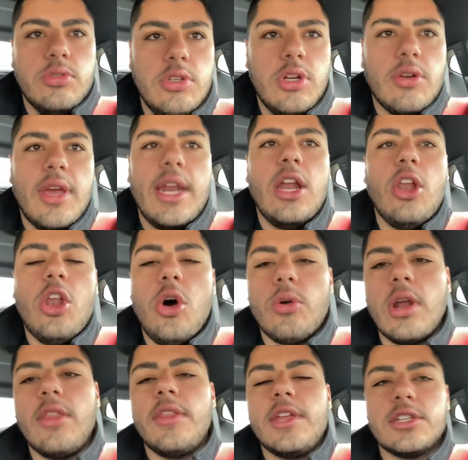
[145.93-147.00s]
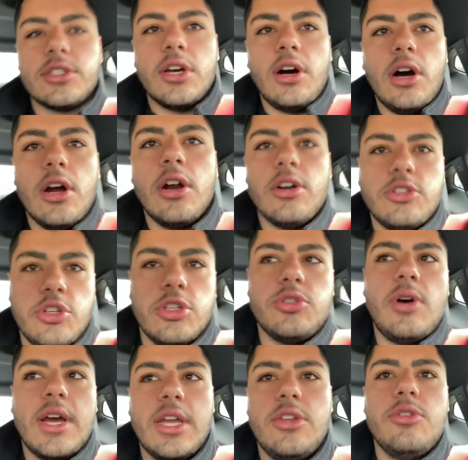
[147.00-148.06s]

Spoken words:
you know, get a loan on this car just so I can